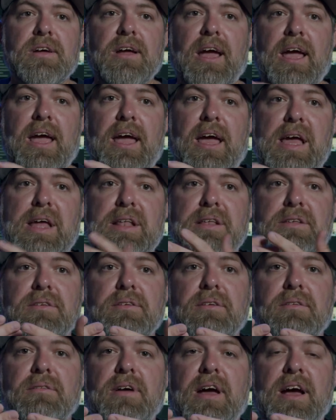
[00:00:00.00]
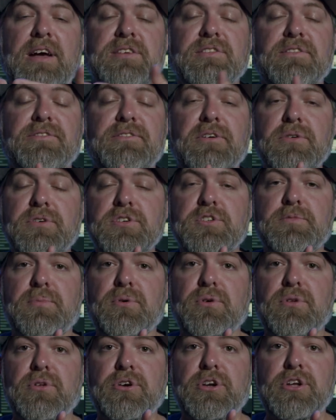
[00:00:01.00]
and as a focus
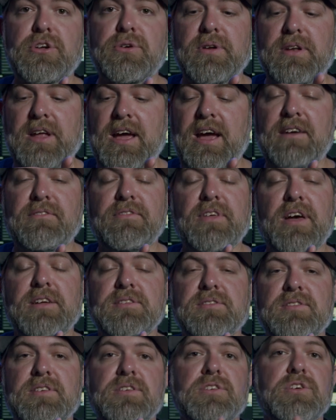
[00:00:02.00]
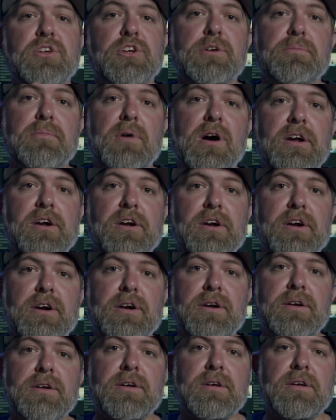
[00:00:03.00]
puller, you can have that sent on your
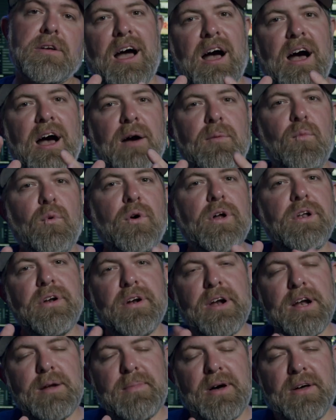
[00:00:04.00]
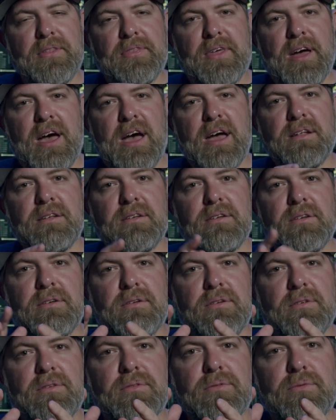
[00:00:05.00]
monitor. I'm wondering about that,
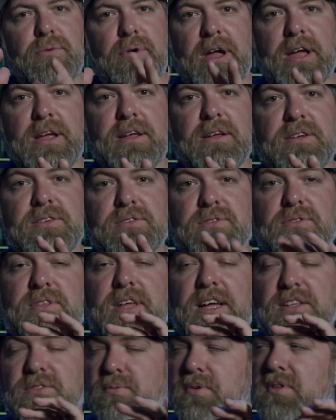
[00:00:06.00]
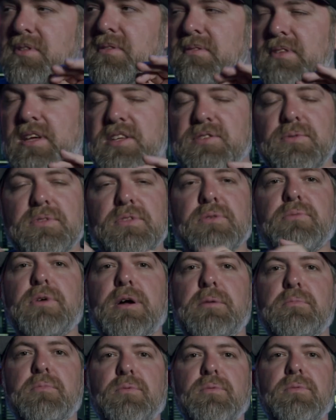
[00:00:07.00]
right? Because that's what the
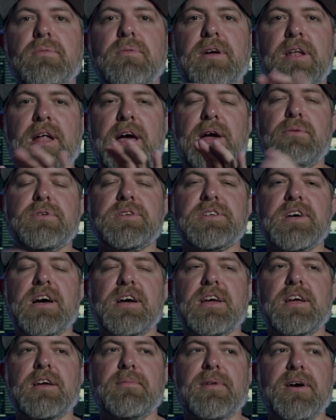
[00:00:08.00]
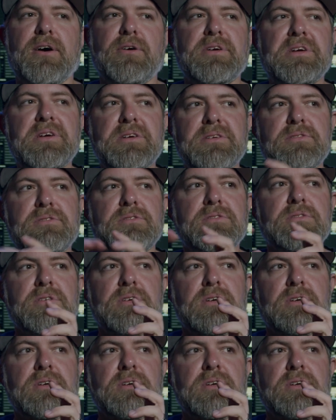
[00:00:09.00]
rep and I were talking about, is